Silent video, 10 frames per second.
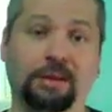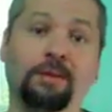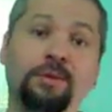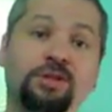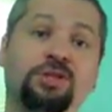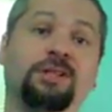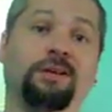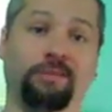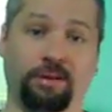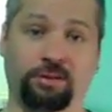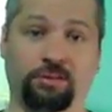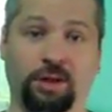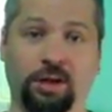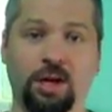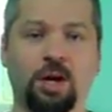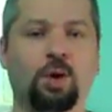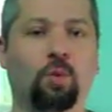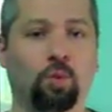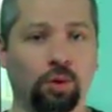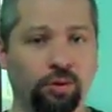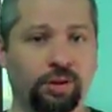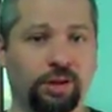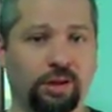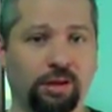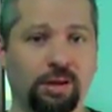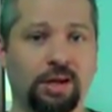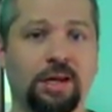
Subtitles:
Now let me just tell you this, okay? Worrying